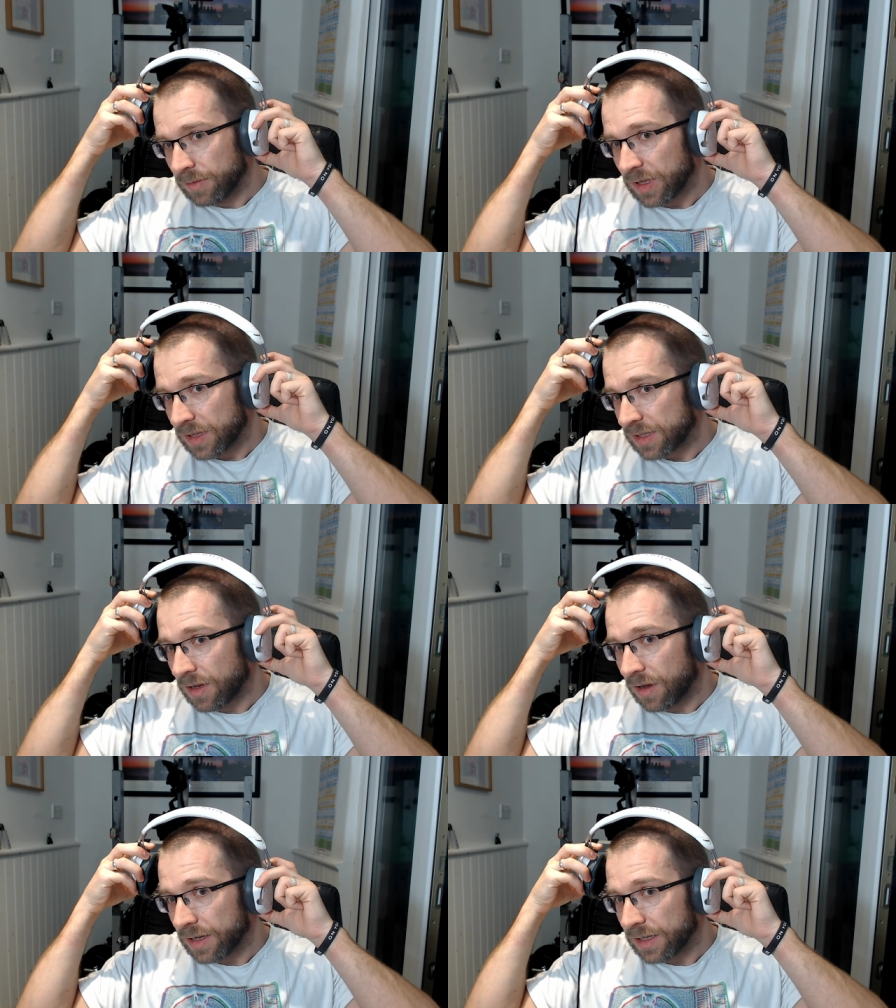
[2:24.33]
but the
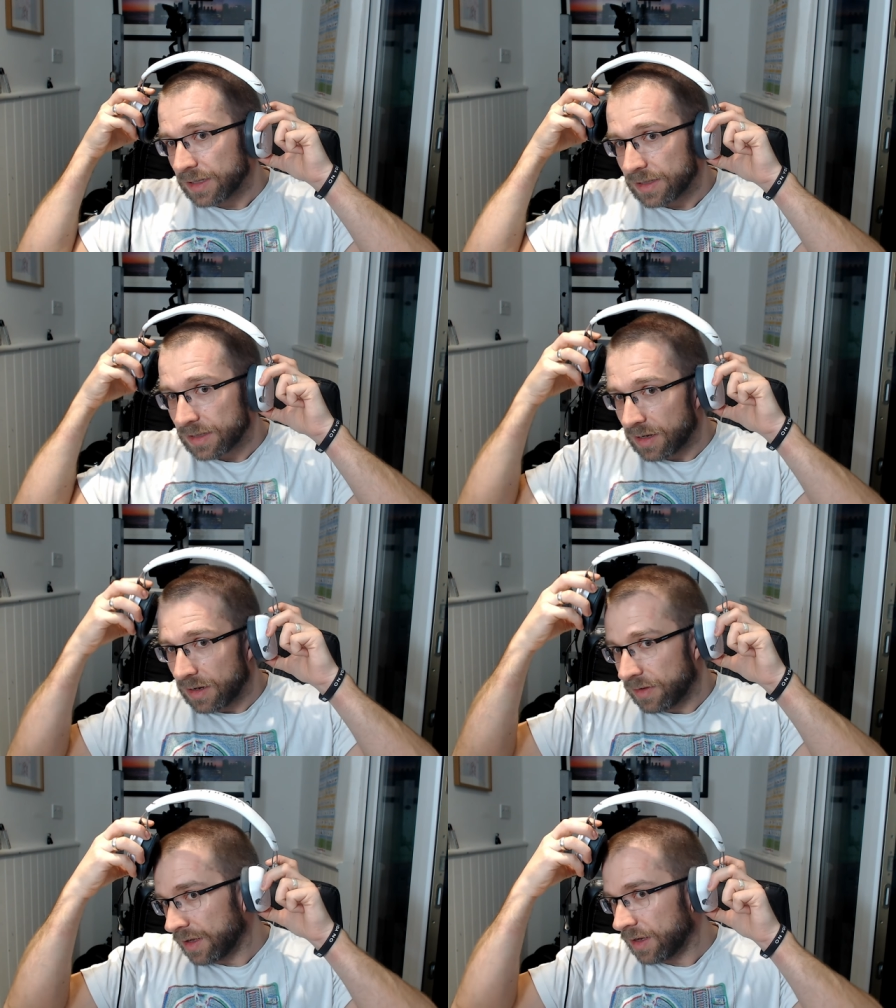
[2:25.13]
size
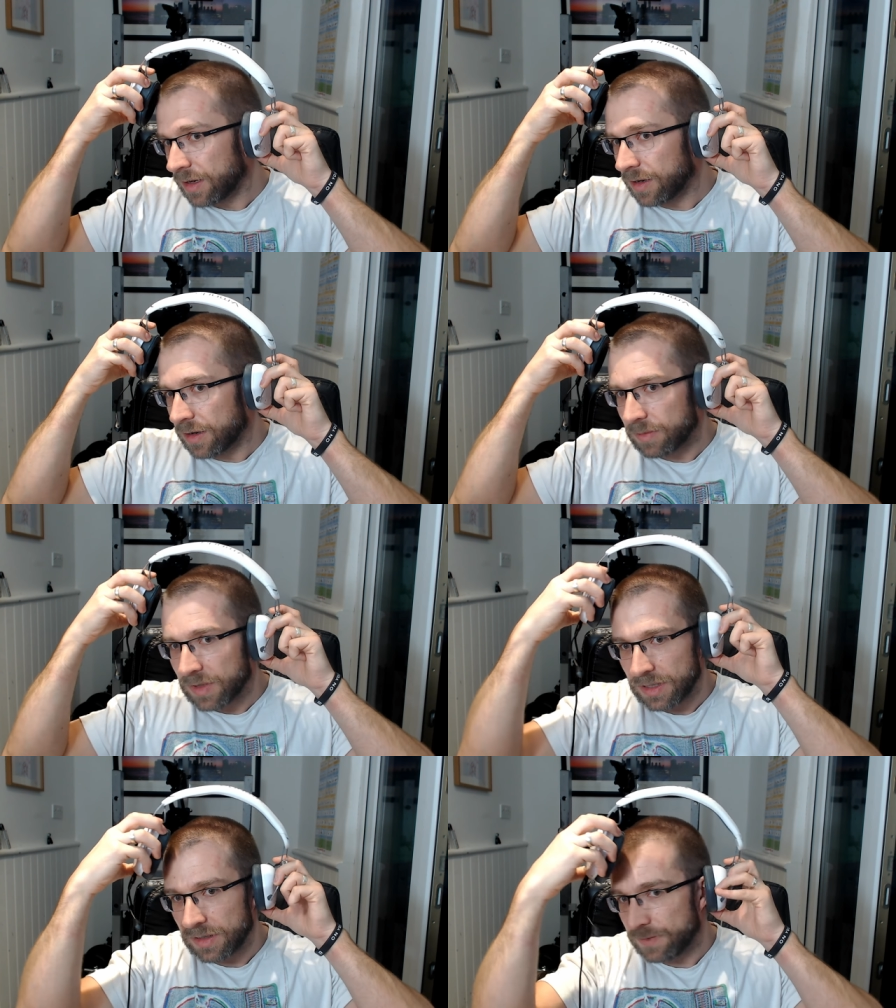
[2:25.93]
of the ear cups